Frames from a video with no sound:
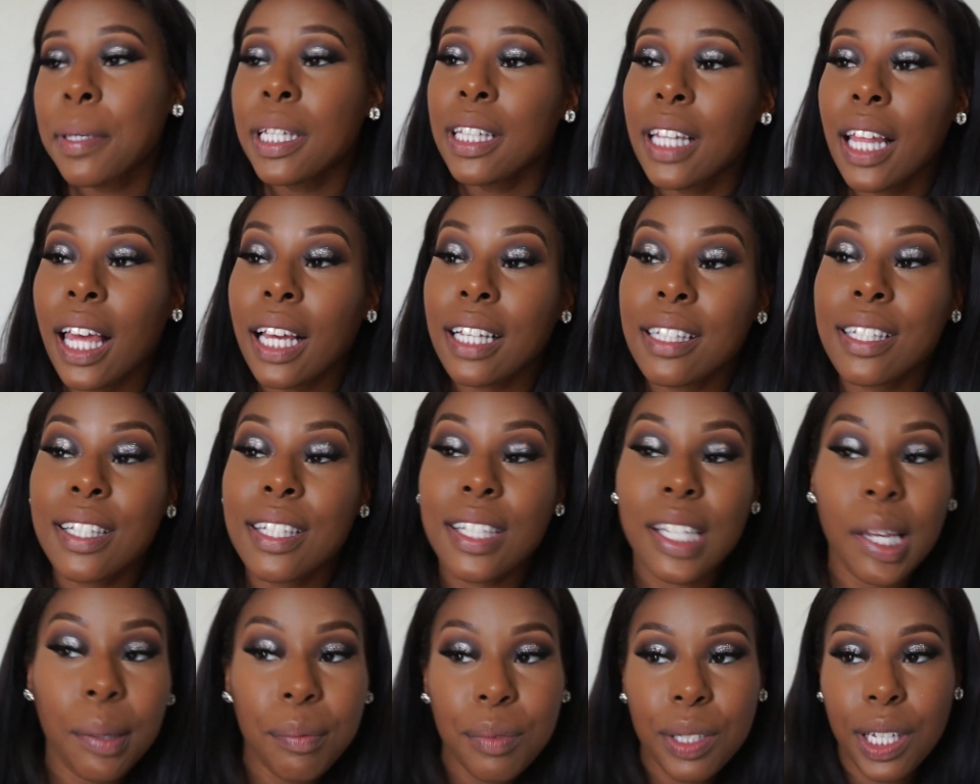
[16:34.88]
mean, like,
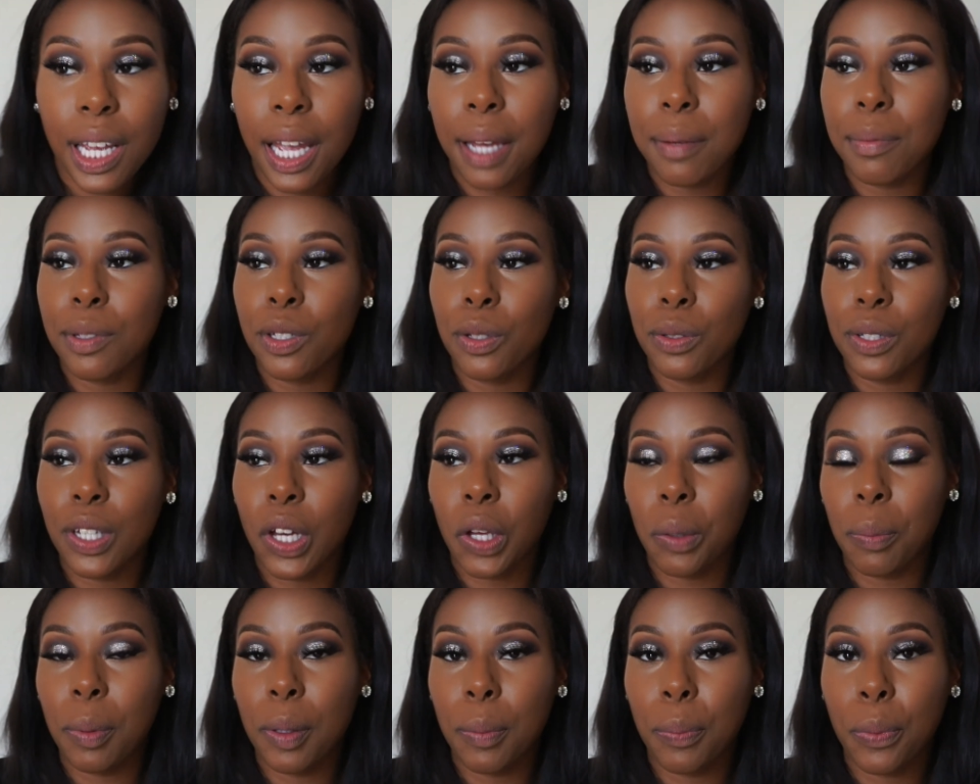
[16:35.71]
sometimes you
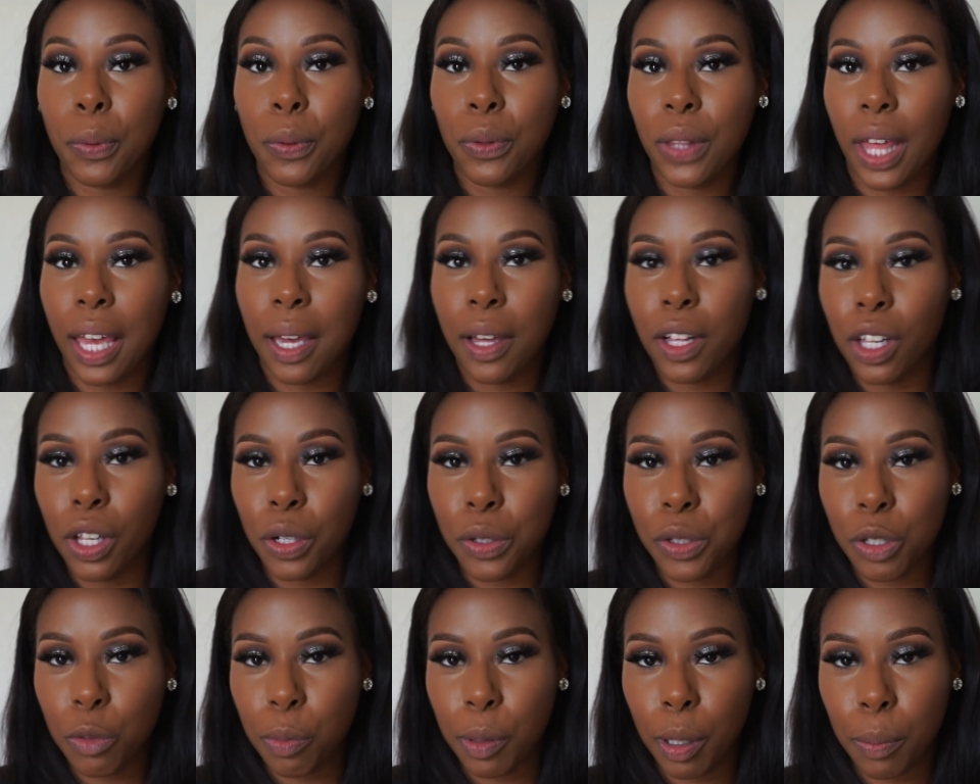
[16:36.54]
tell people, like,
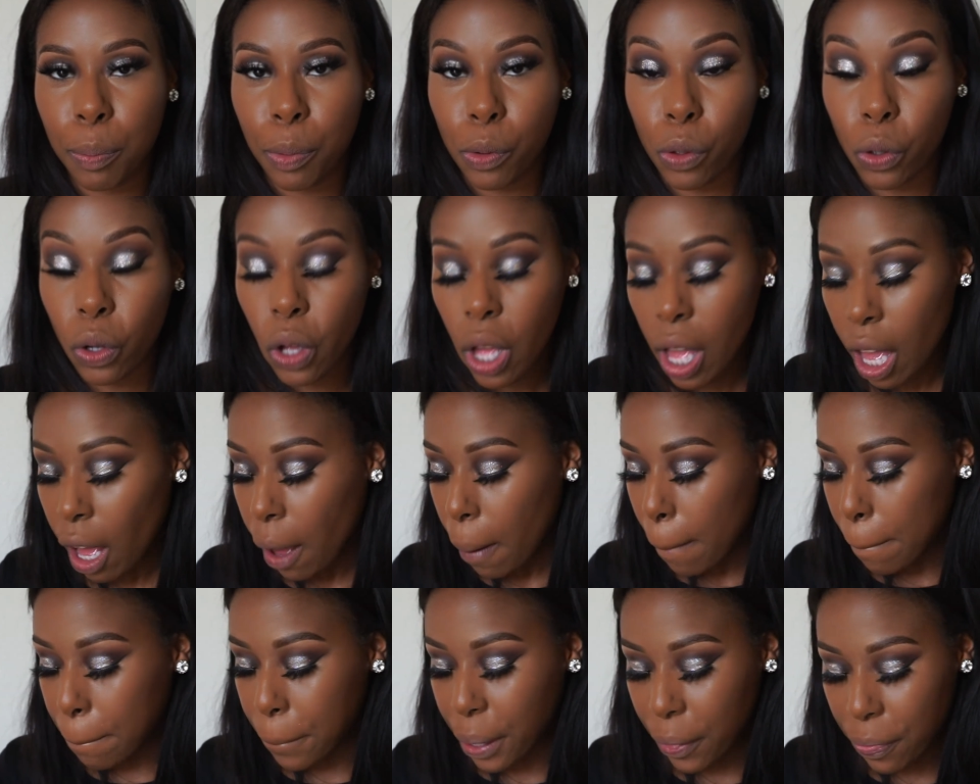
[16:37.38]
close people,
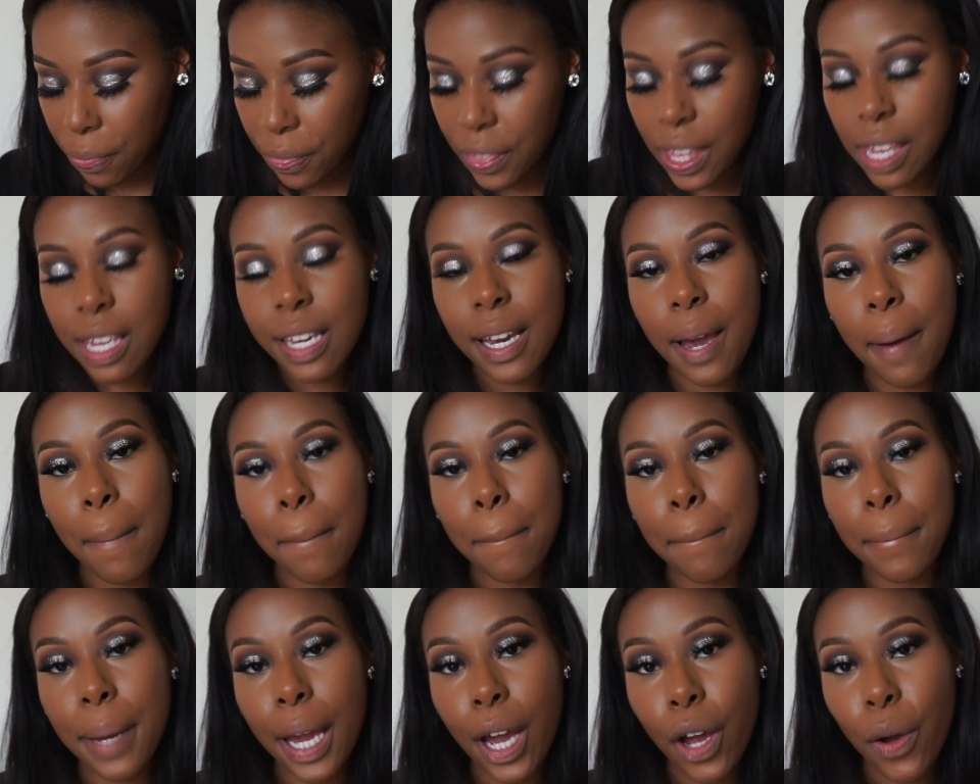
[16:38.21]
but the
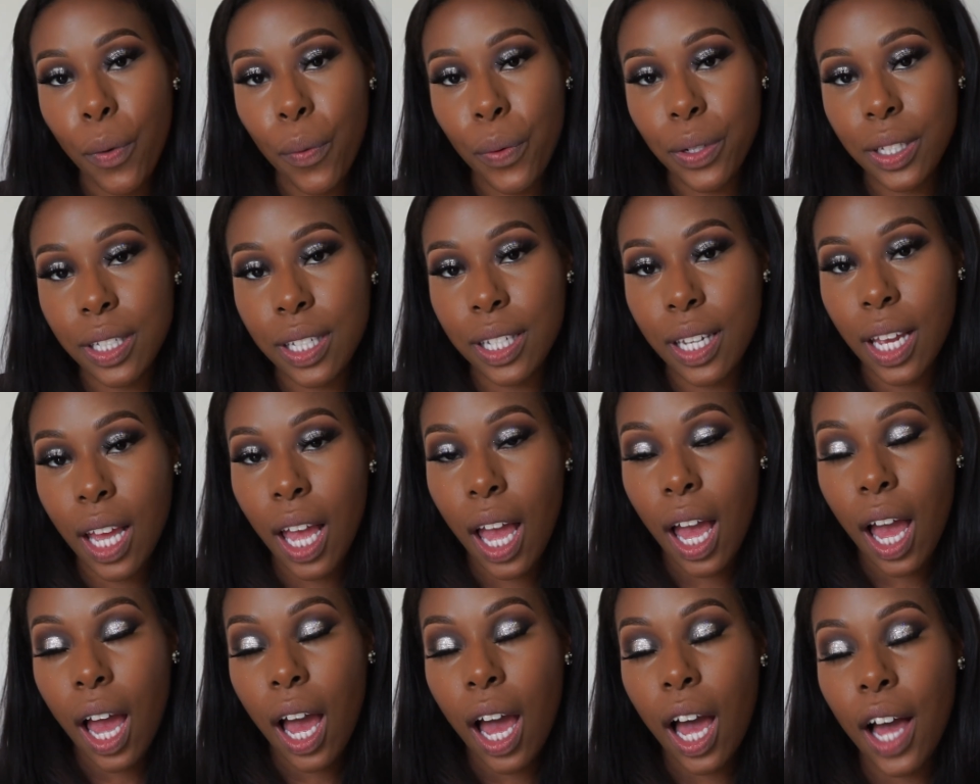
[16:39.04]
amount
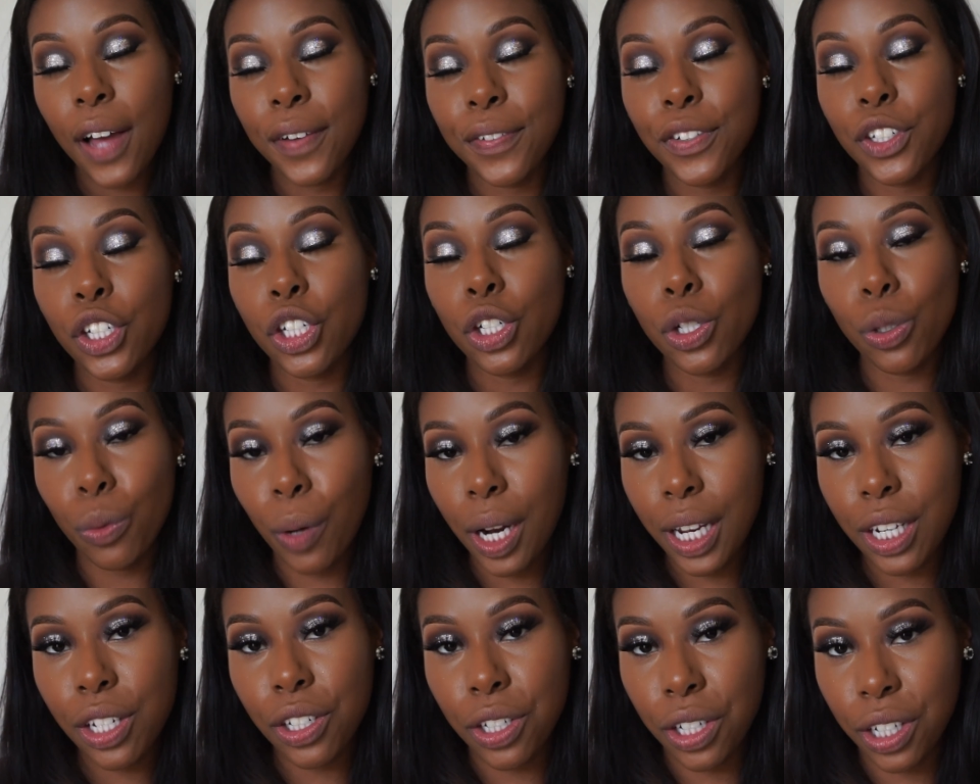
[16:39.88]
of
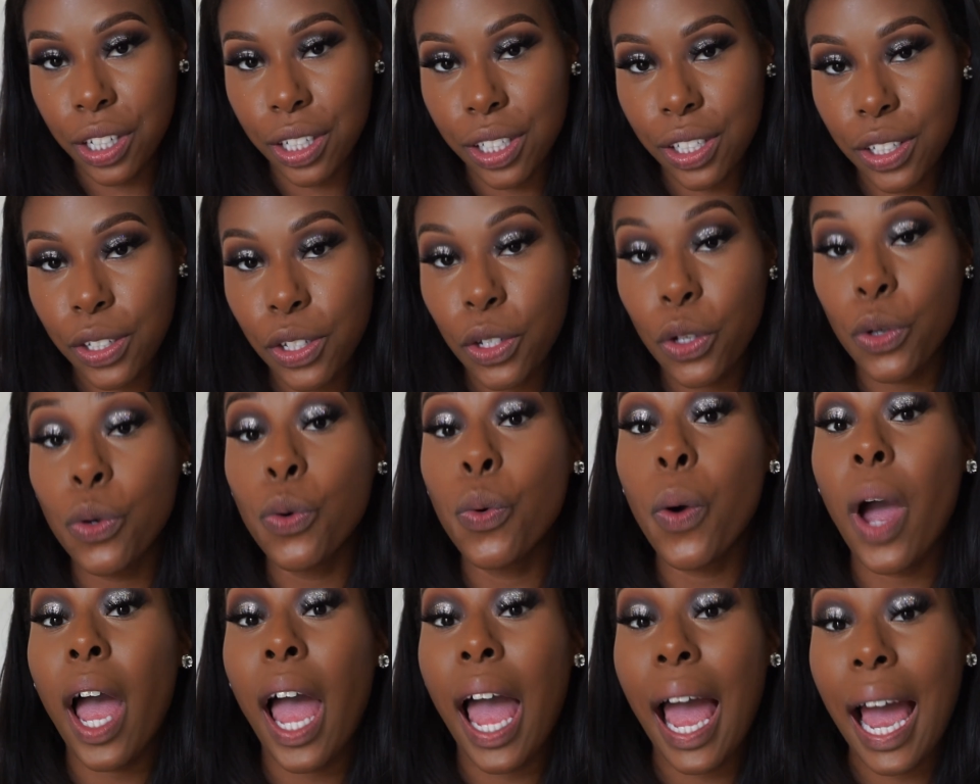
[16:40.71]
strangers who
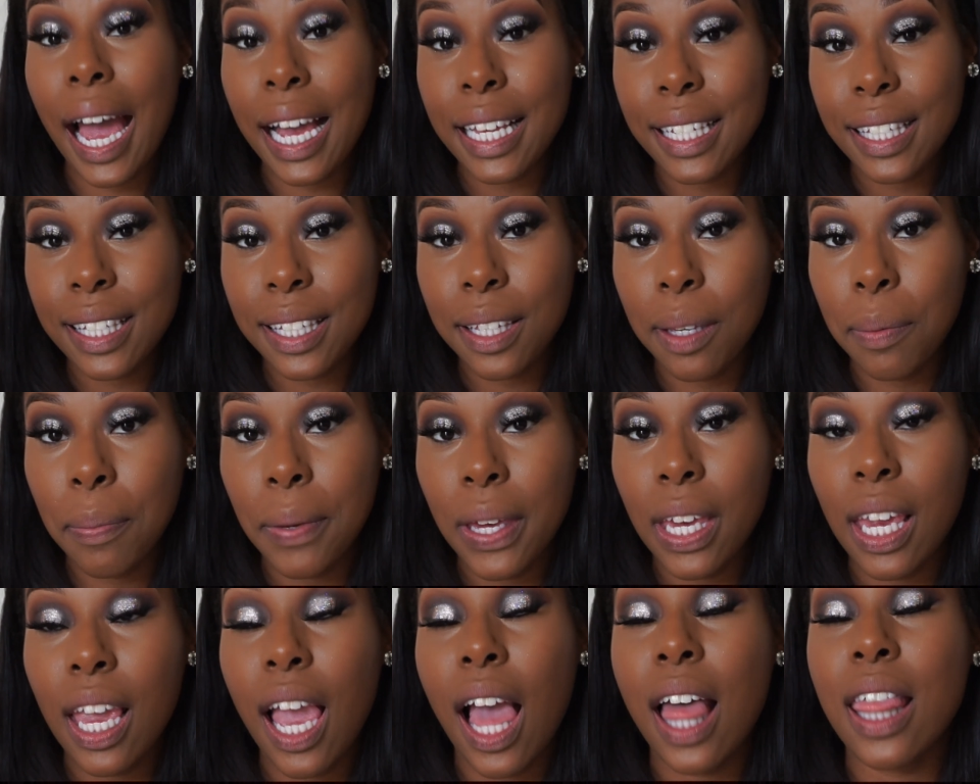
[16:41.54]
ask
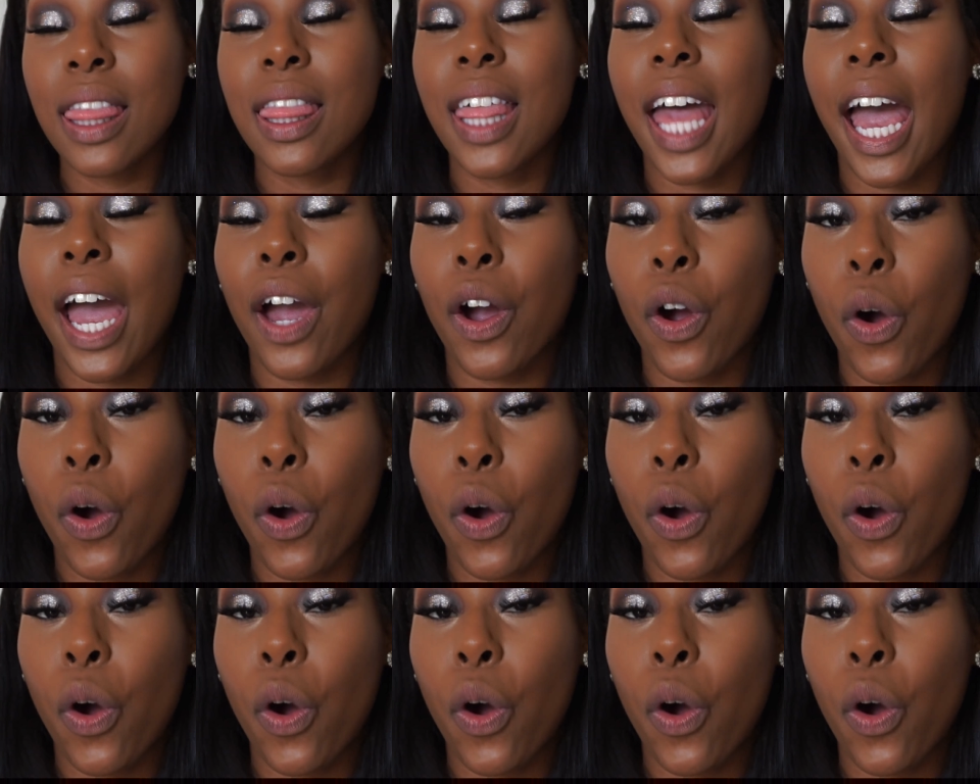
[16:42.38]
me that